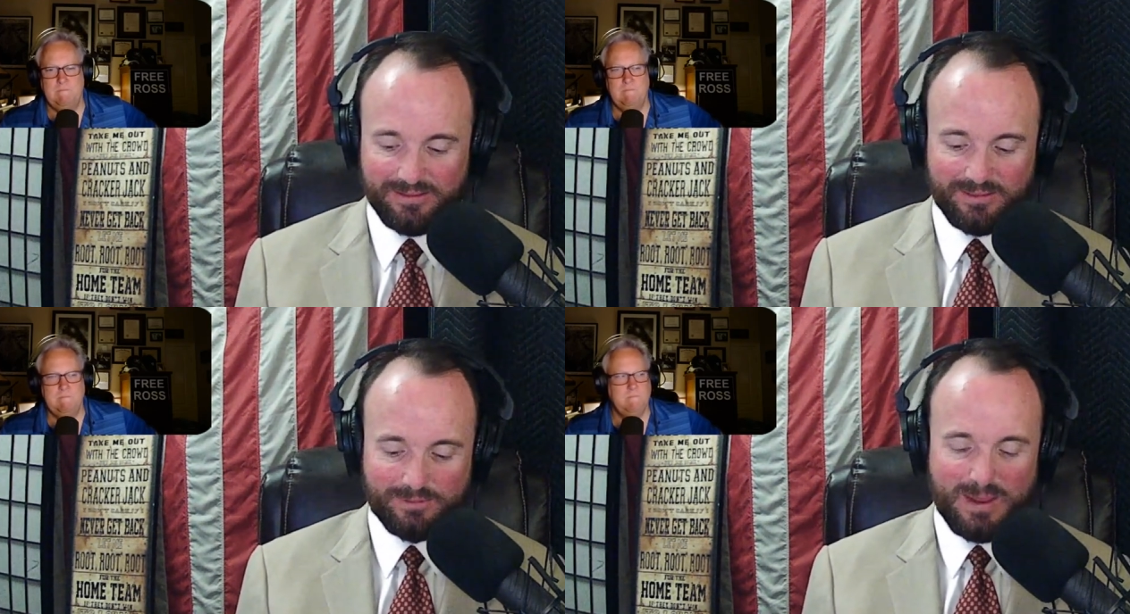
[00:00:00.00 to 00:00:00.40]

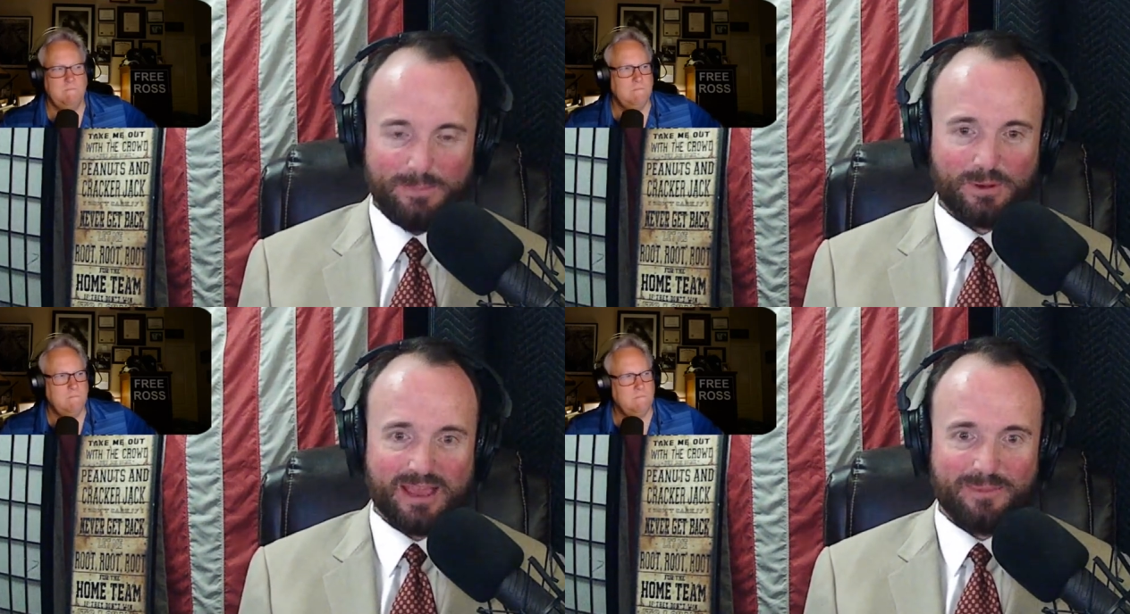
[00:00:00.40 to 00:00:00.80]
Speaker 1: the
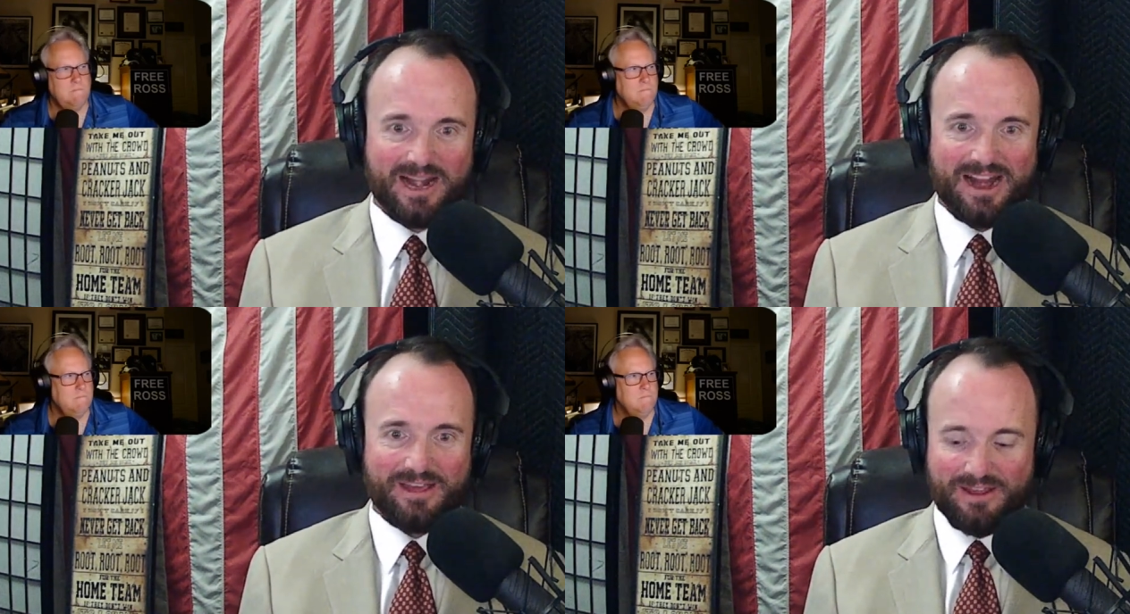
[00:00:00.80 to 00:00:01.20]
people coming
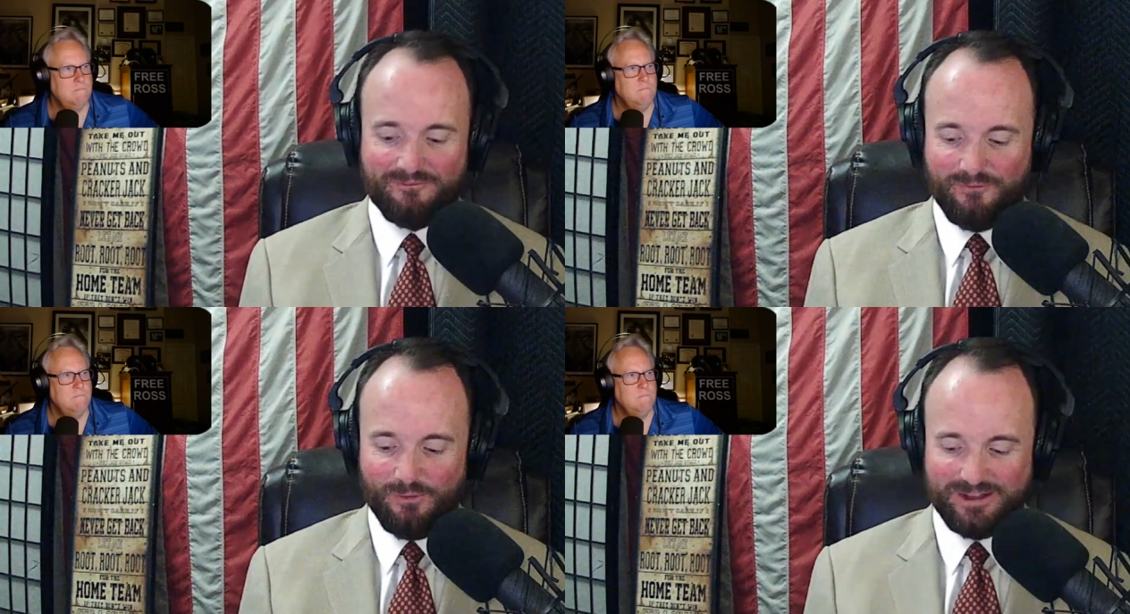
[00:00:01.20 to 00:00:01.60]
out of that
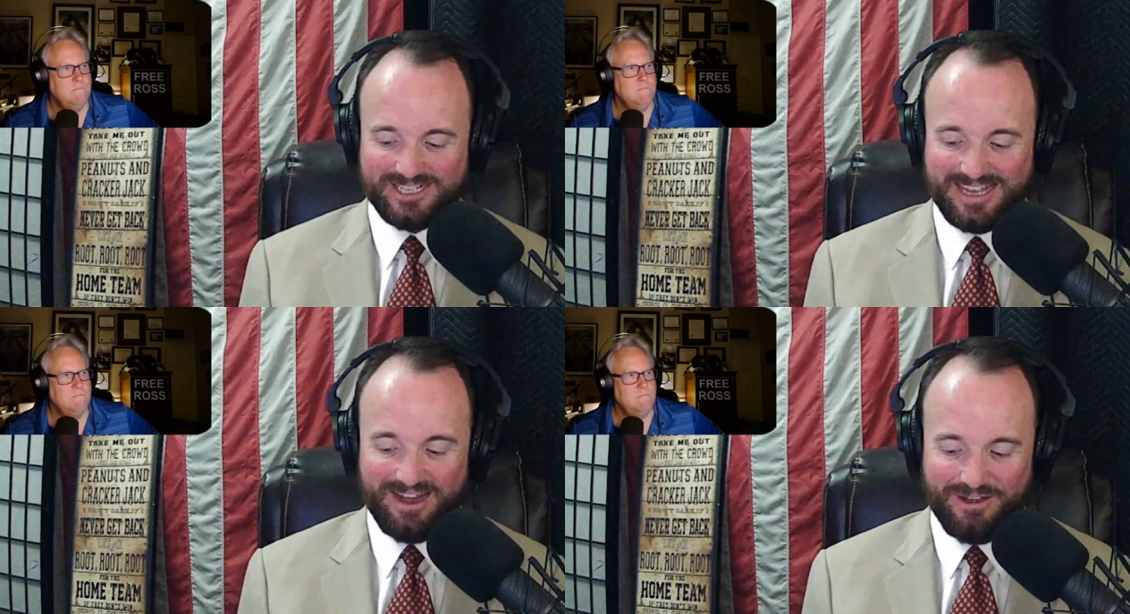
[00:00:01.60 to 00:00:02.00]

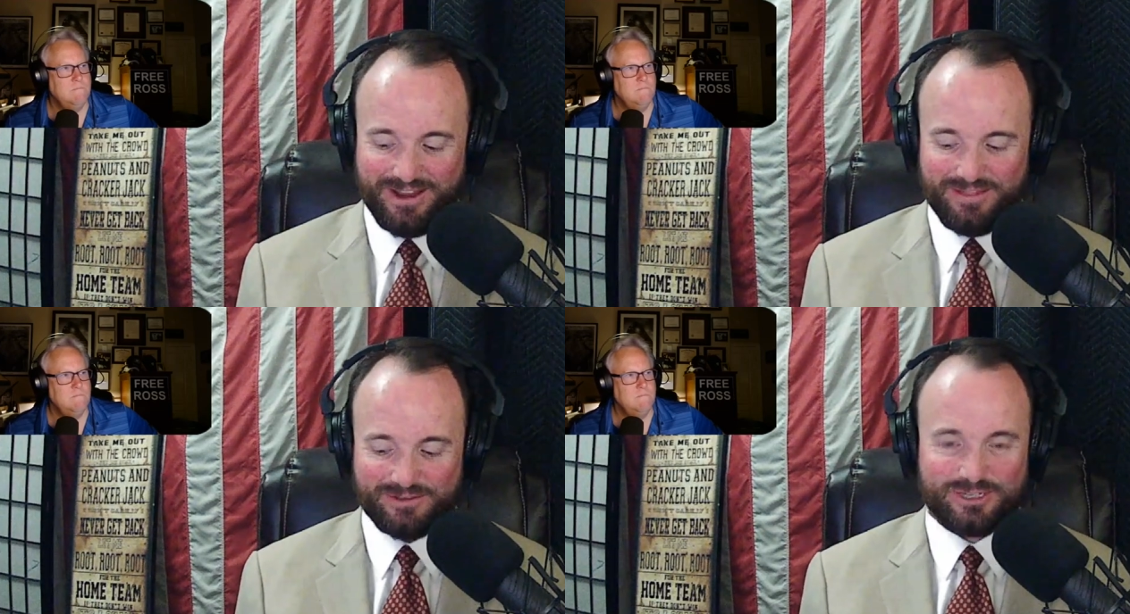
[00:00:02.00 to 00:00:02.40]
forest
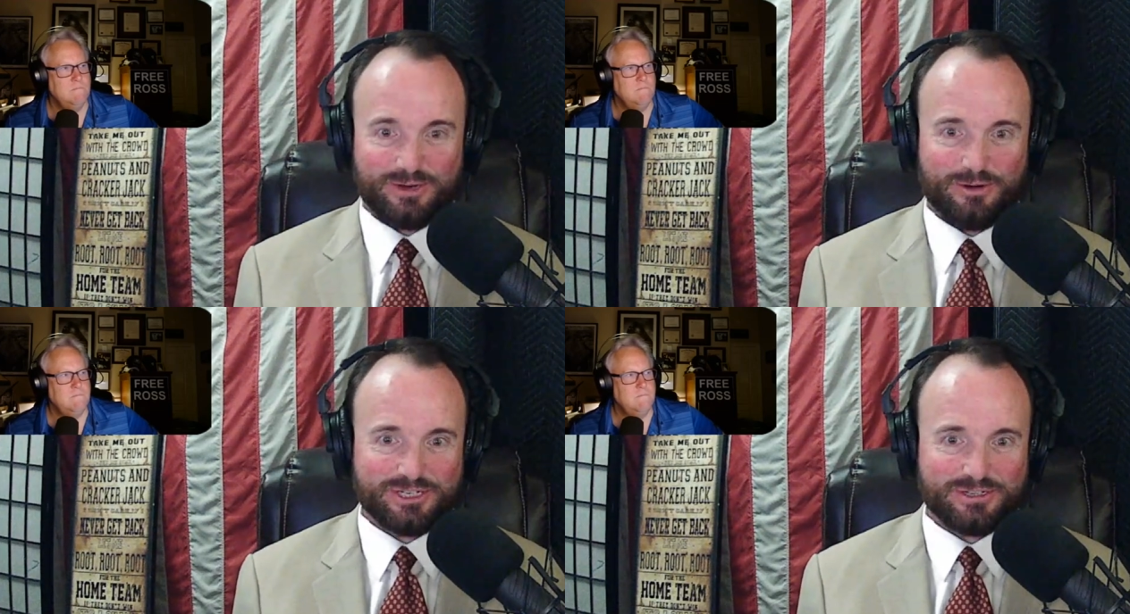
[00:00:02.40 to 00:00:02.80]
carrying those
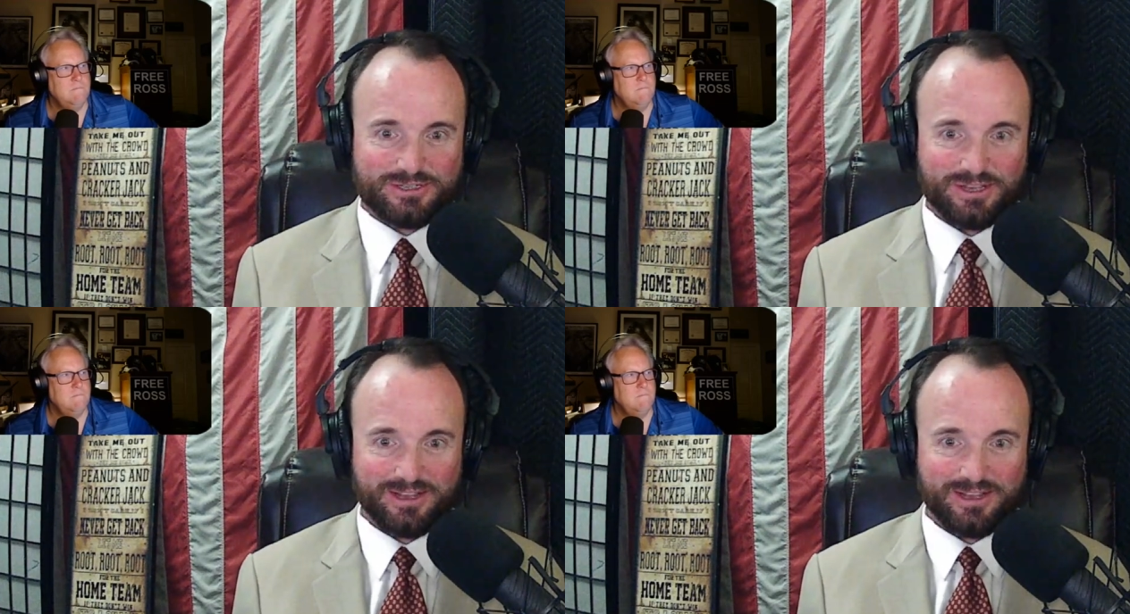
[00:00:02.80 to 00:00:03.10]
torches.